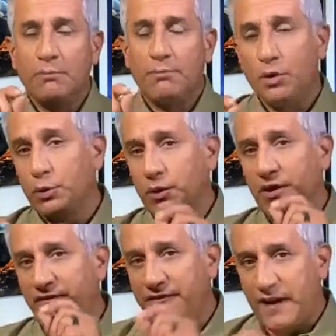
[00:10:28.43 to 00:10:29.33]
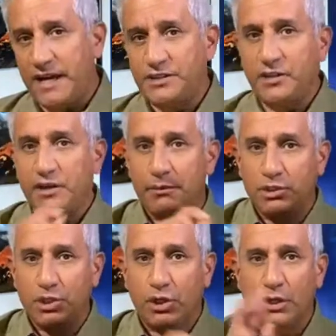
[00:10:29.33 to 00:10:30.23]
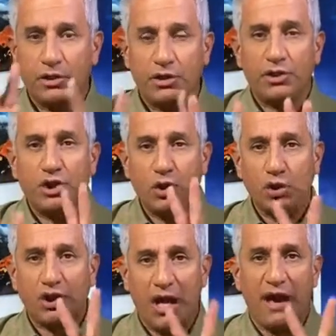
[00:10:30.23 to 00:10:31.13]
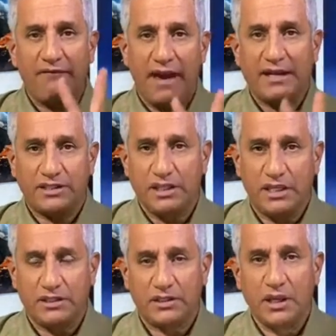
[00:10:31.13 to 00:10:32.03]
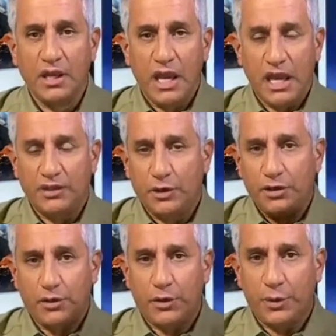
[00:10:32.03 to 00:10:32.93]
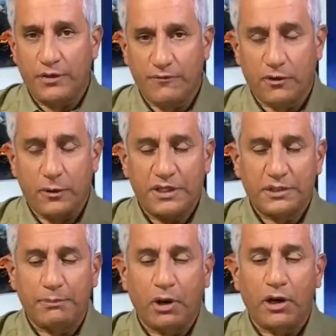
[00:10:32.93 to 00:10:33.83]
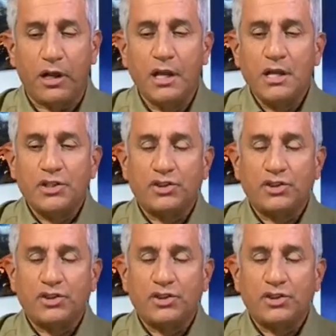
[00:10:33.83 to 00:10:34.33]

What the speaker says: Both with Pfizer and Moderna, they're 2-shot vaccines, and they're either 3 or 4 weeks apart.